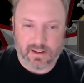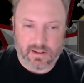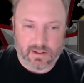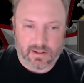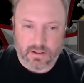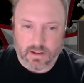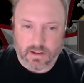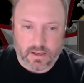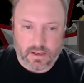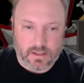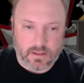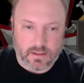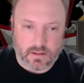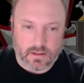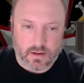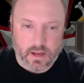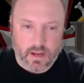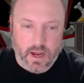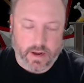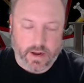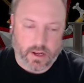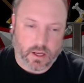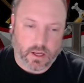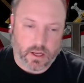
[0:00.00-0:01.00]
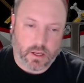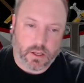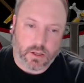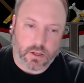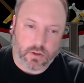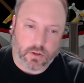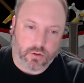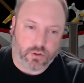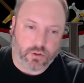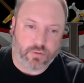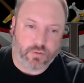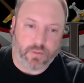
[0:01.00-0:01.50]
is not a
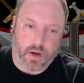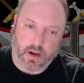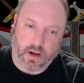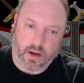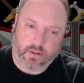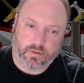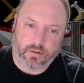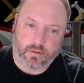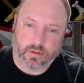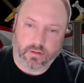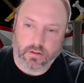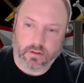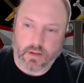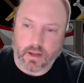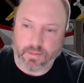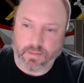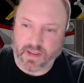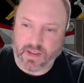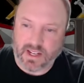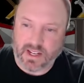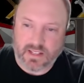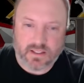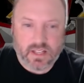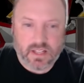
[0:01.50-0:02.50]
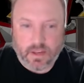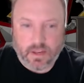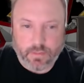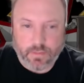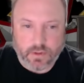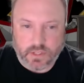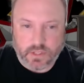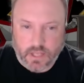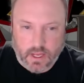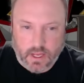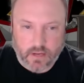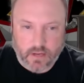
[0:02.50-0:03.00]
huge buff. I mean, it's
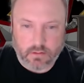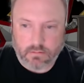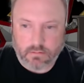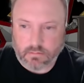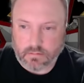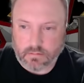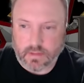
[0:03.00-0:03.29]
10%.